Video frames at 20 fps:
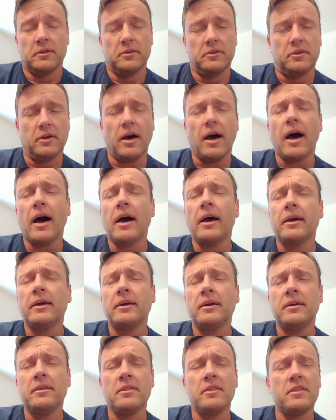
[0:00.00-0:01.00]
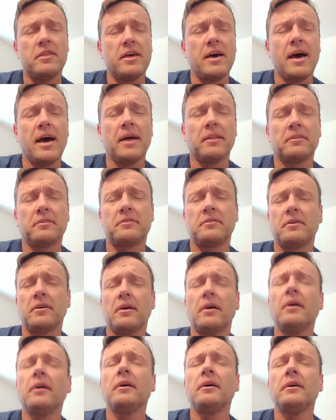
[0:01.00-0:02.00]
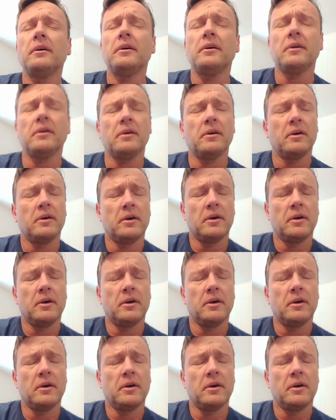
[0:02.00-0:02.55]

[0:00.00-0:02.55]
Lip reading: dying that day.